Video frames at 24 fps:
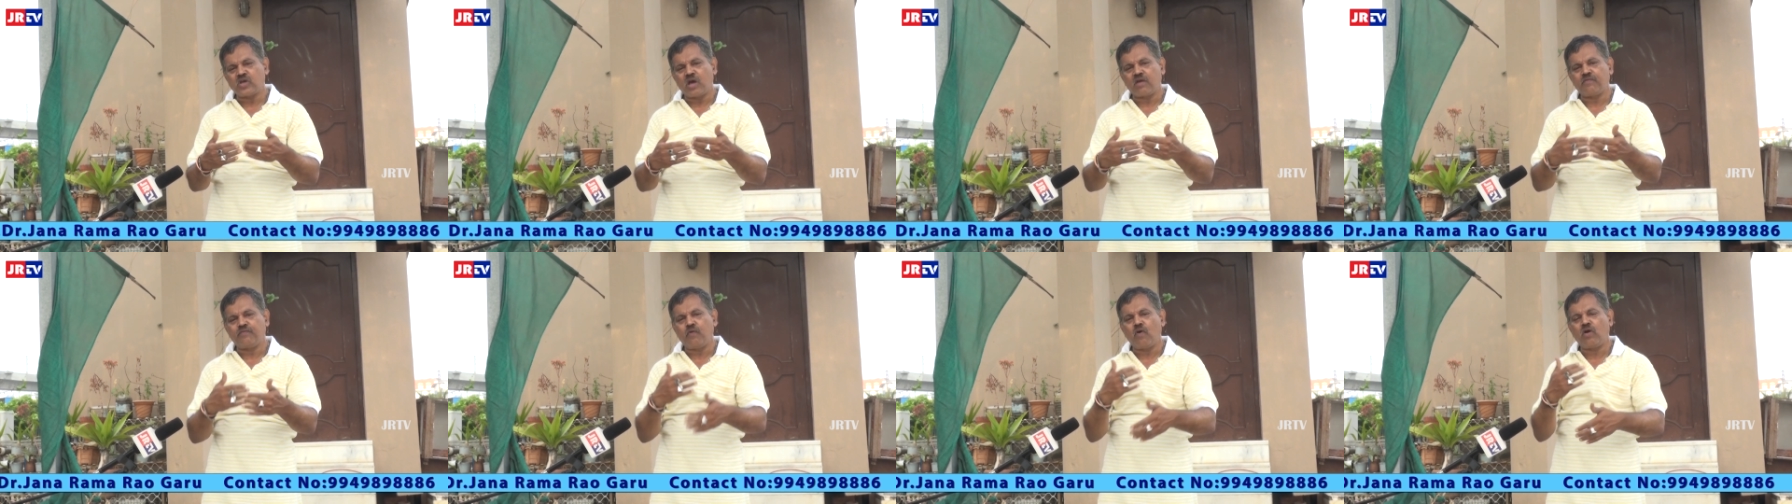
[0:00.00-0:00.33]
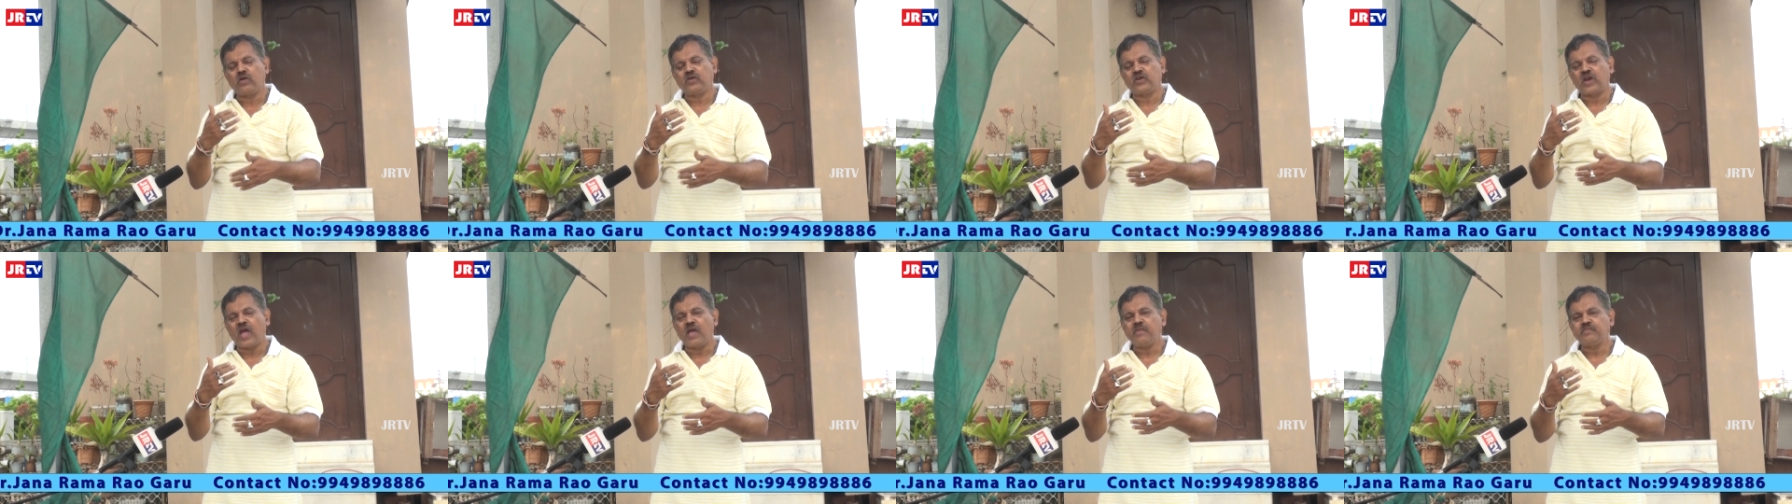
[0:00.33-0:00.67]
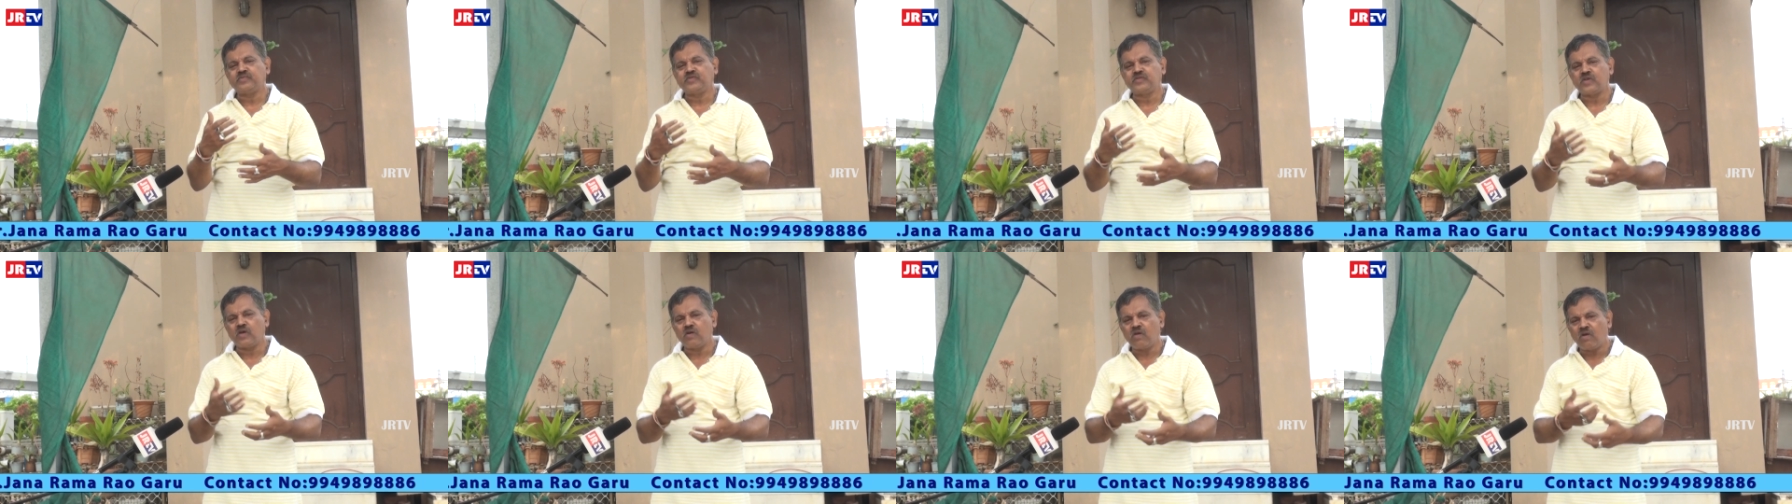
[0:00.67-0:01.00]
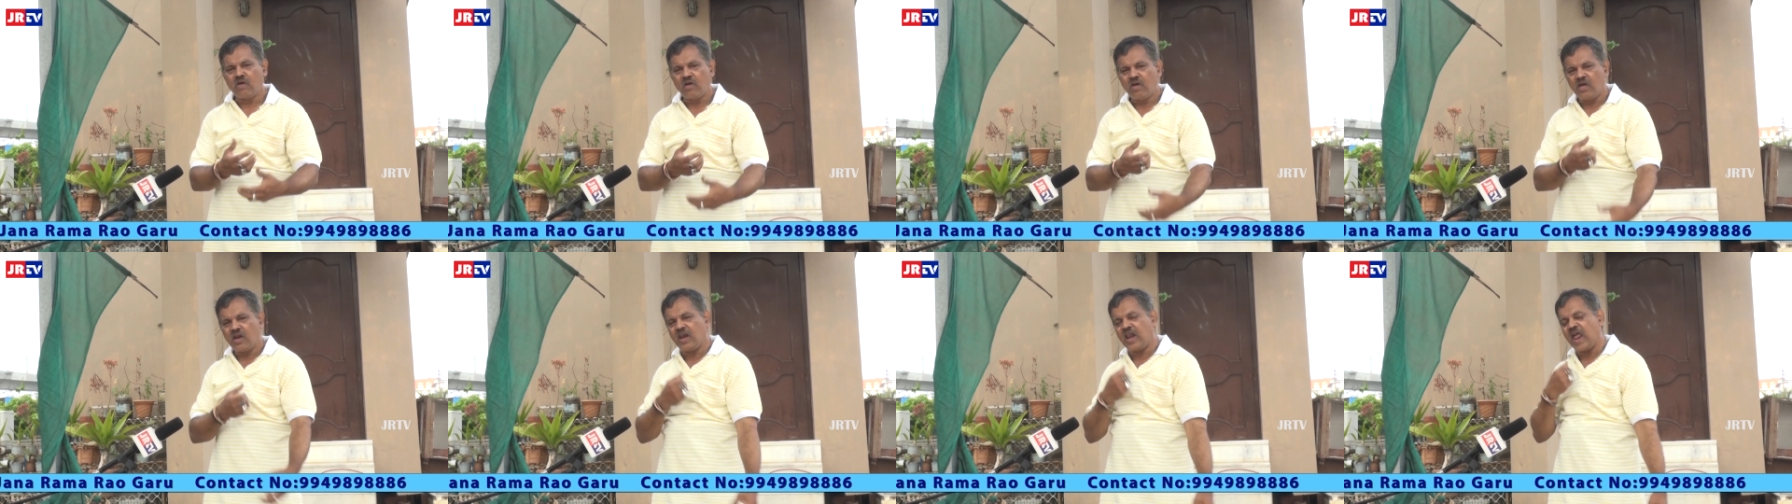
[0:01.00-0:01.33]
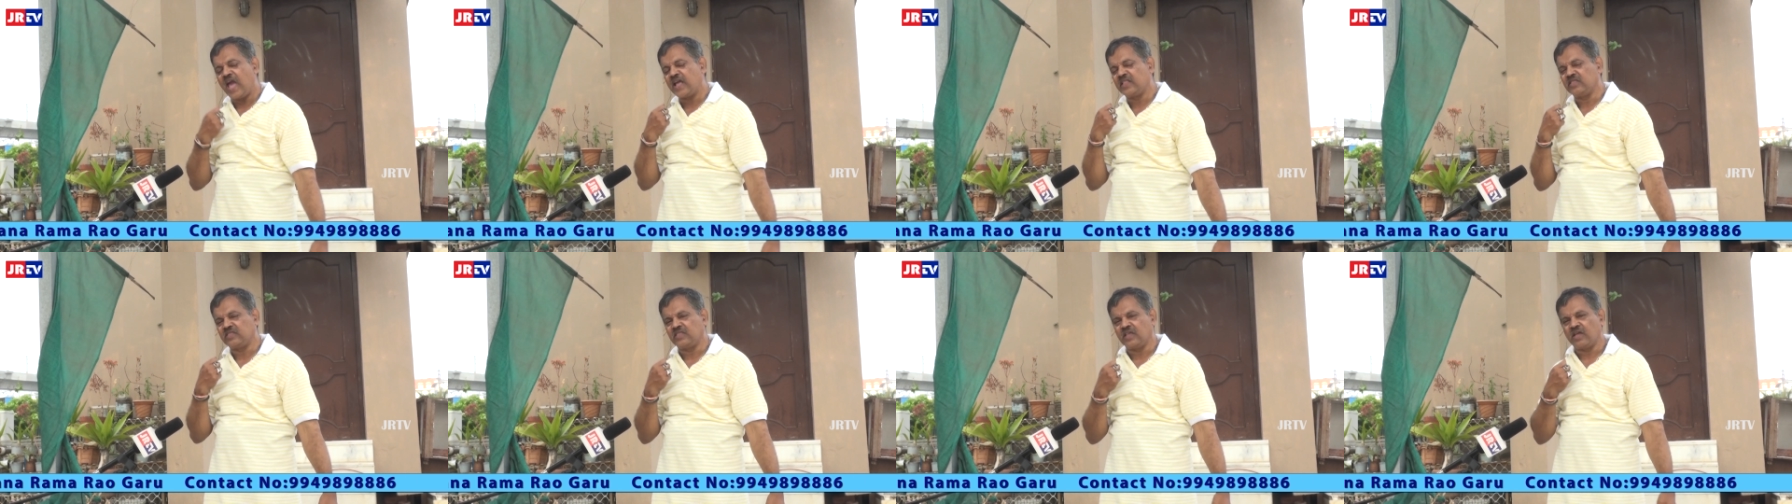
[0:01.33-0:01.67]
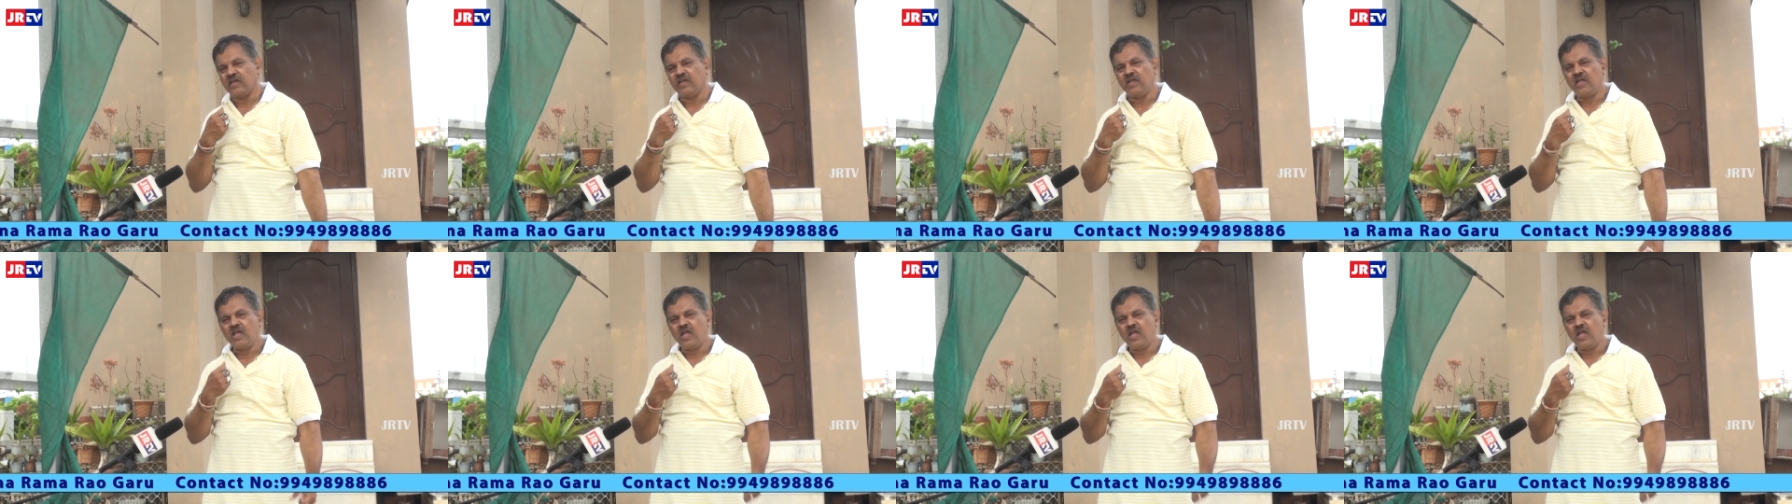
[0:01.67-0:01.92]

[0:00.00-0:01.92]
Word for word: or 4 times length,